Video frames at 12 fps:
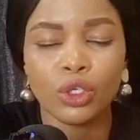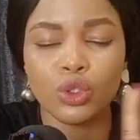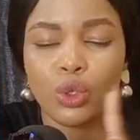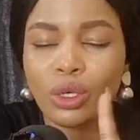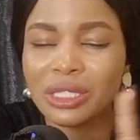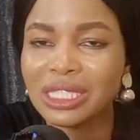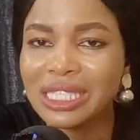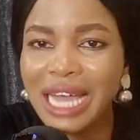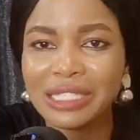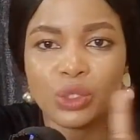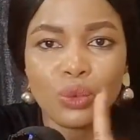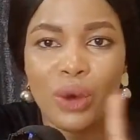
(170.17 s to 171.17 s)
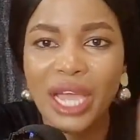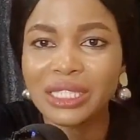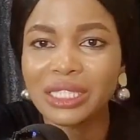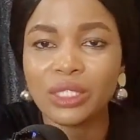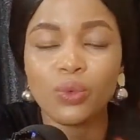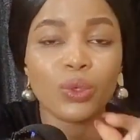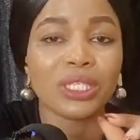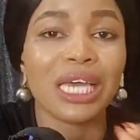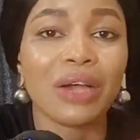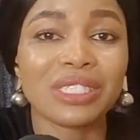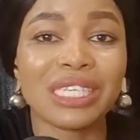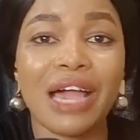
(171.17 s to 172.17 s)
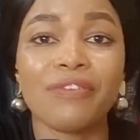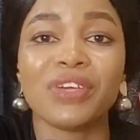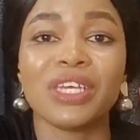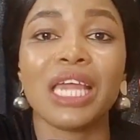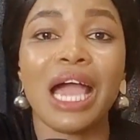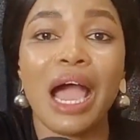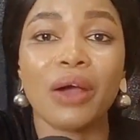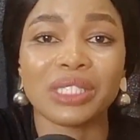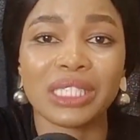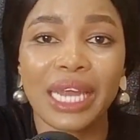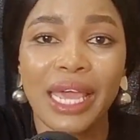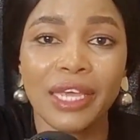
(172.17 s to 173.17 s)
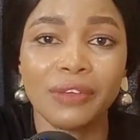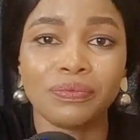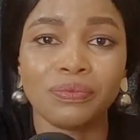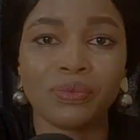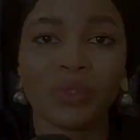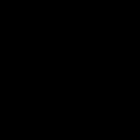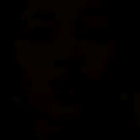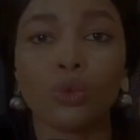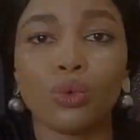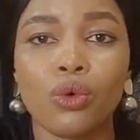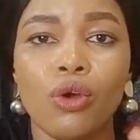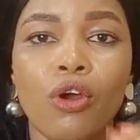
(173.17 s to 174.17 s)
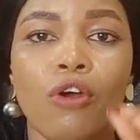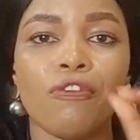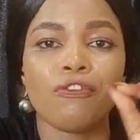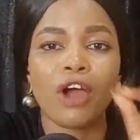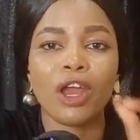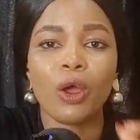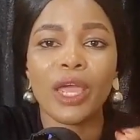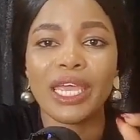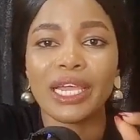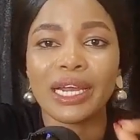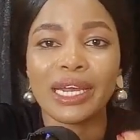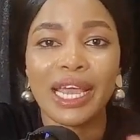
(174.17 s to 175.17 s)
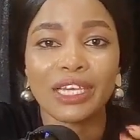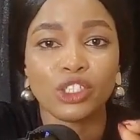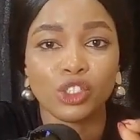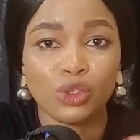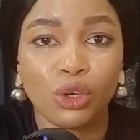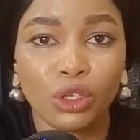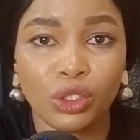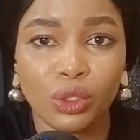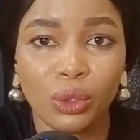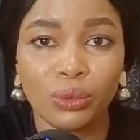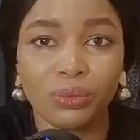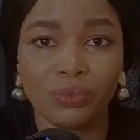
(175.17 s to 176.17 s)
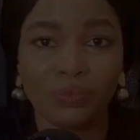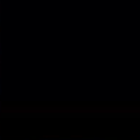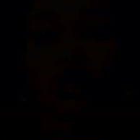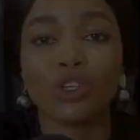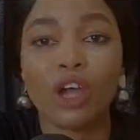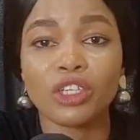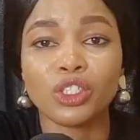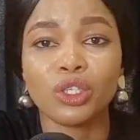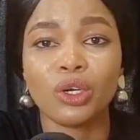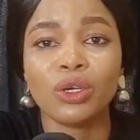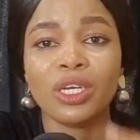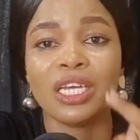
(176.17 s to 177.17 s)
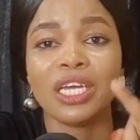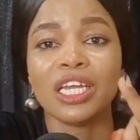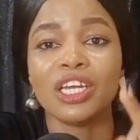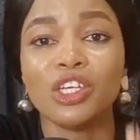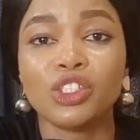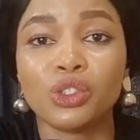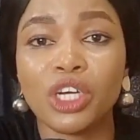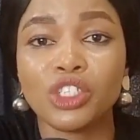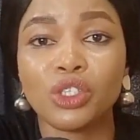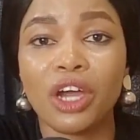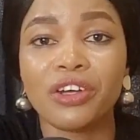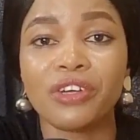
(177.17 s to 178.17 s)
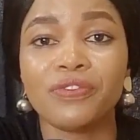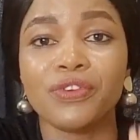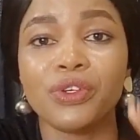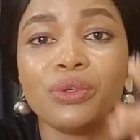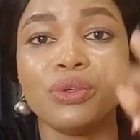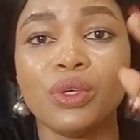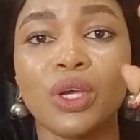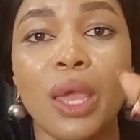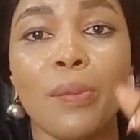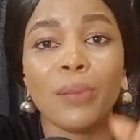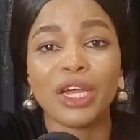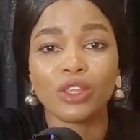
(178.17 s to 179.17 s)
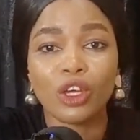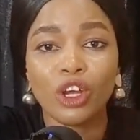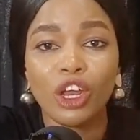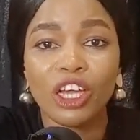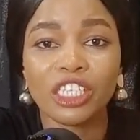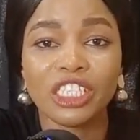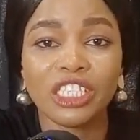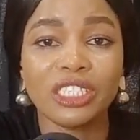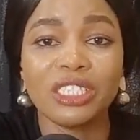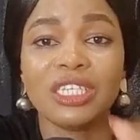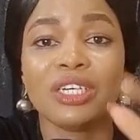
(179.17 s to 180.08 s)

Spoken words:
Don't start writing without having outline. 2, follow a clear structure: introduction, literature review, methodology,